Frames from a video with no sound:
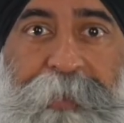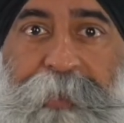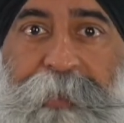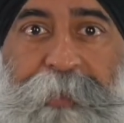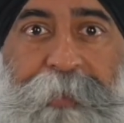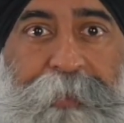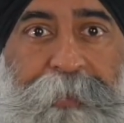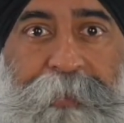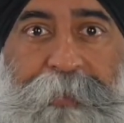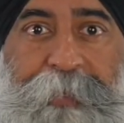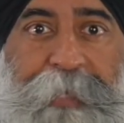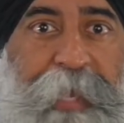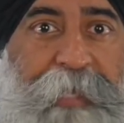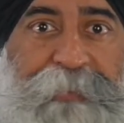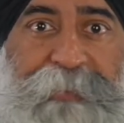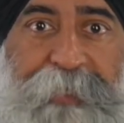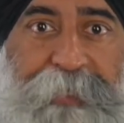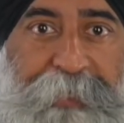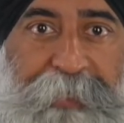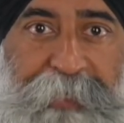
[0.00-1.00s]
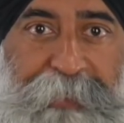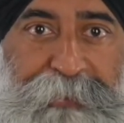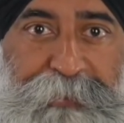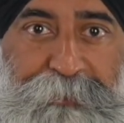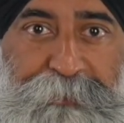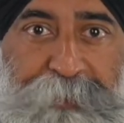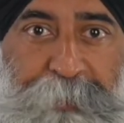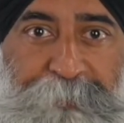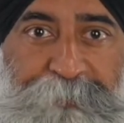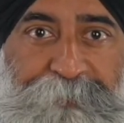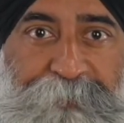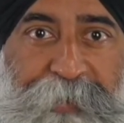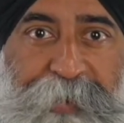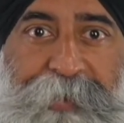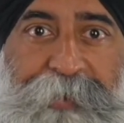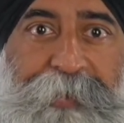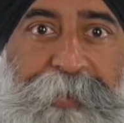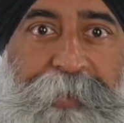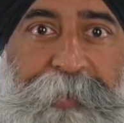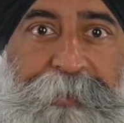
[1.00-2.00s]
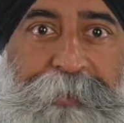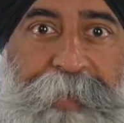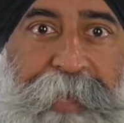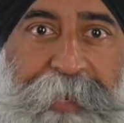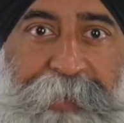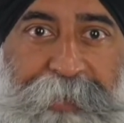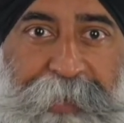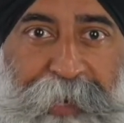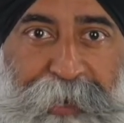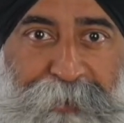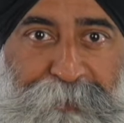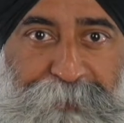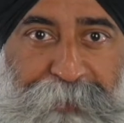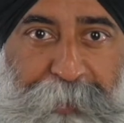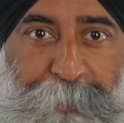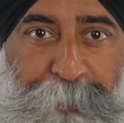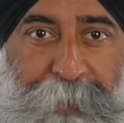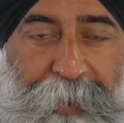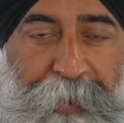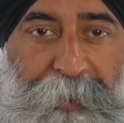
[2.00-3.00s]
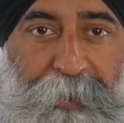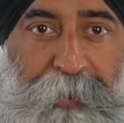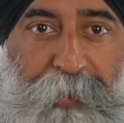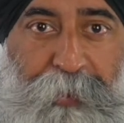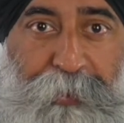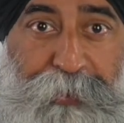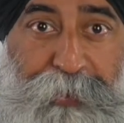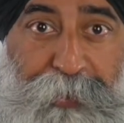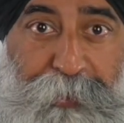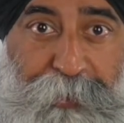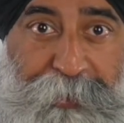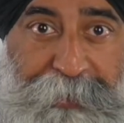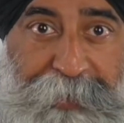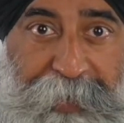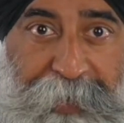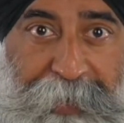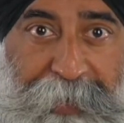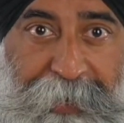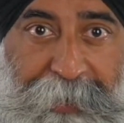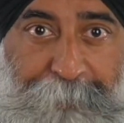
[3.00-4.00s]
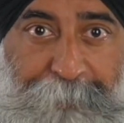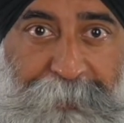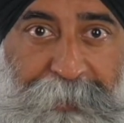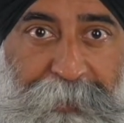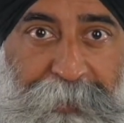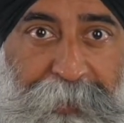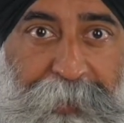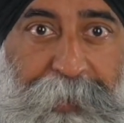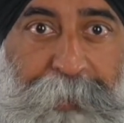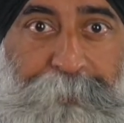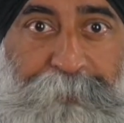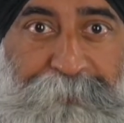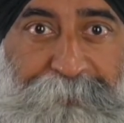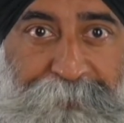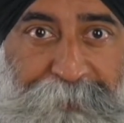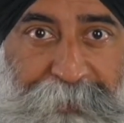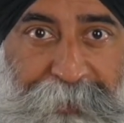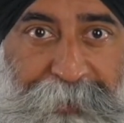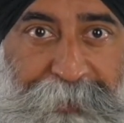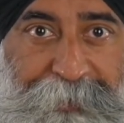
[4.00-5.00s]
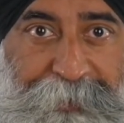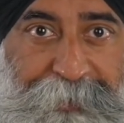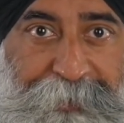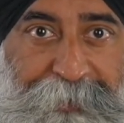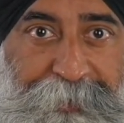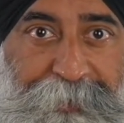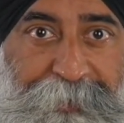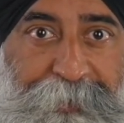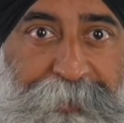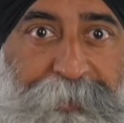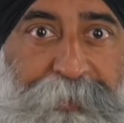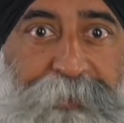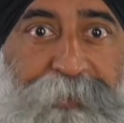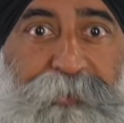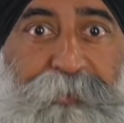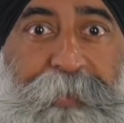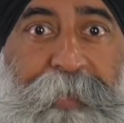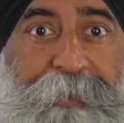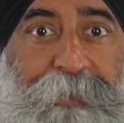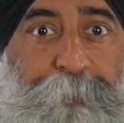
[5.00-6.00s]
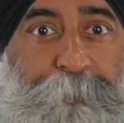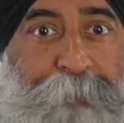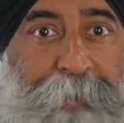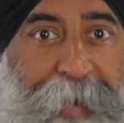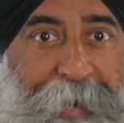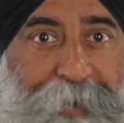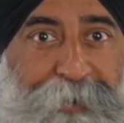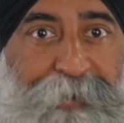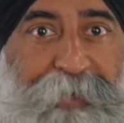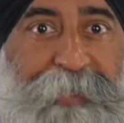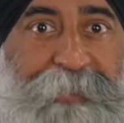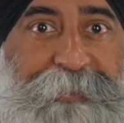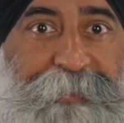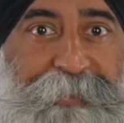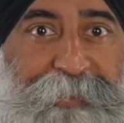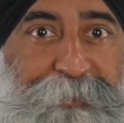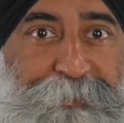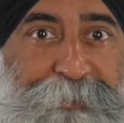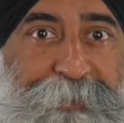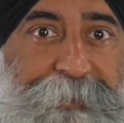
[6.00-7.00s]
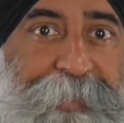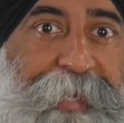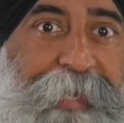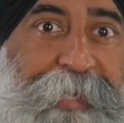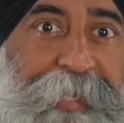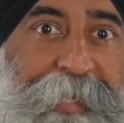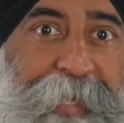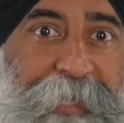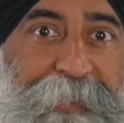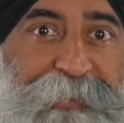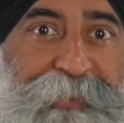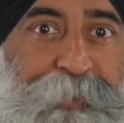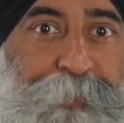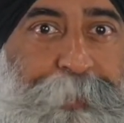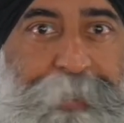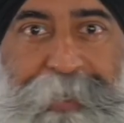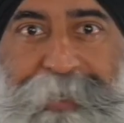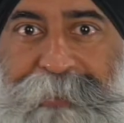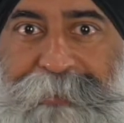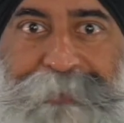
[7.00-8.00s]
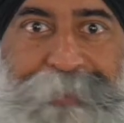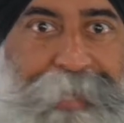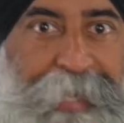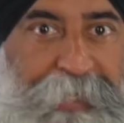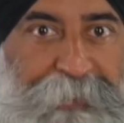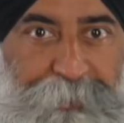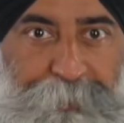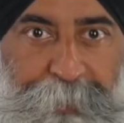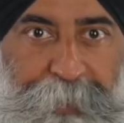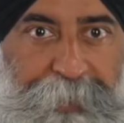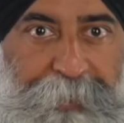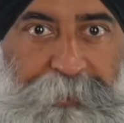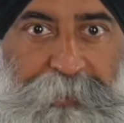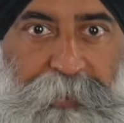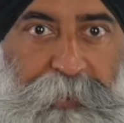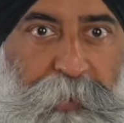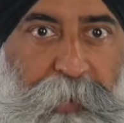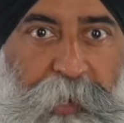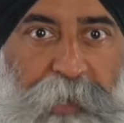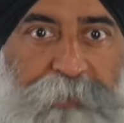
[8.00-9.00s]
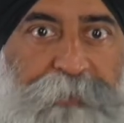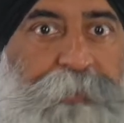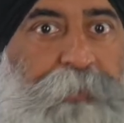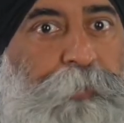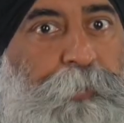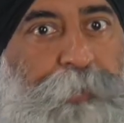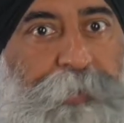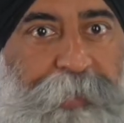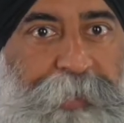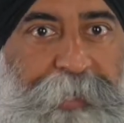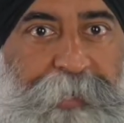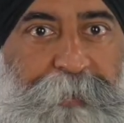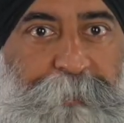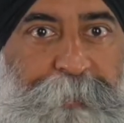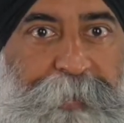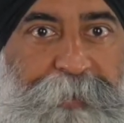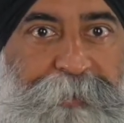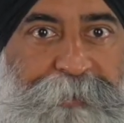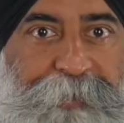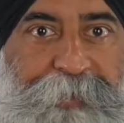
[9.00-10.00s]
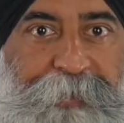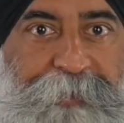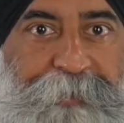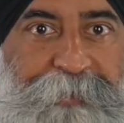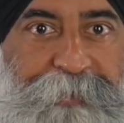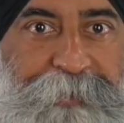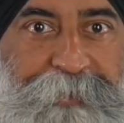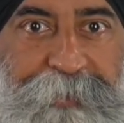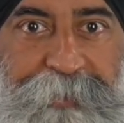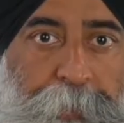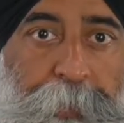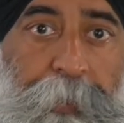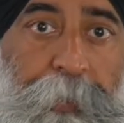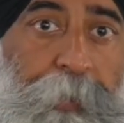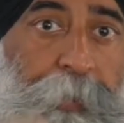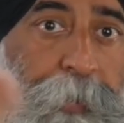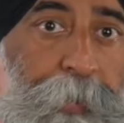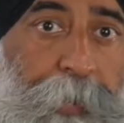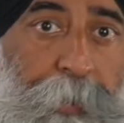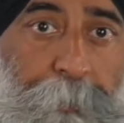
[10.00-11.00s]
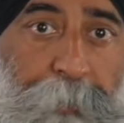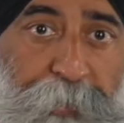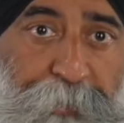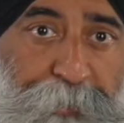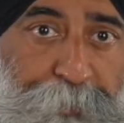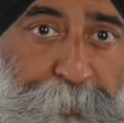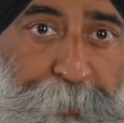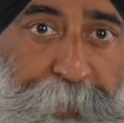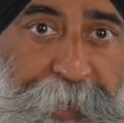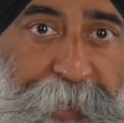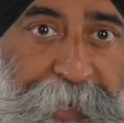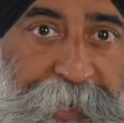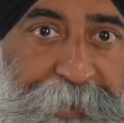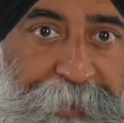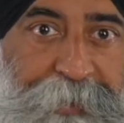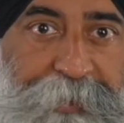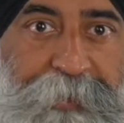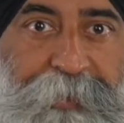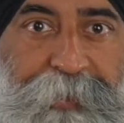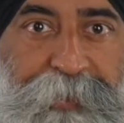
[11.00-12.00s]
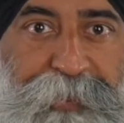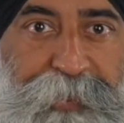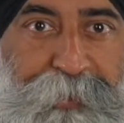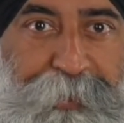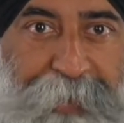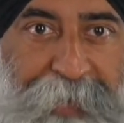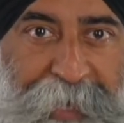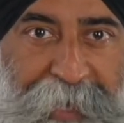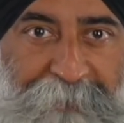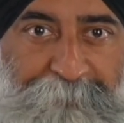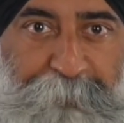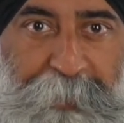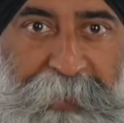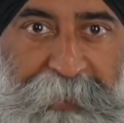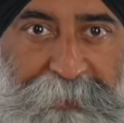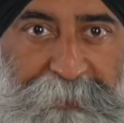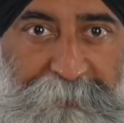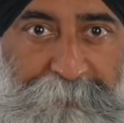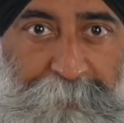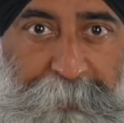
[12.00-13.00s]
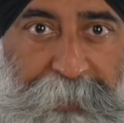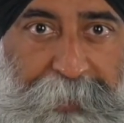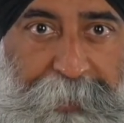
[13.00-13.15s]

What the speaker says: catch any issues up front, take care of them on your dime up front so that the buyer isn't using that against you and exaggerating the cost in order to get a better deal. Number three, you can have peace of mind.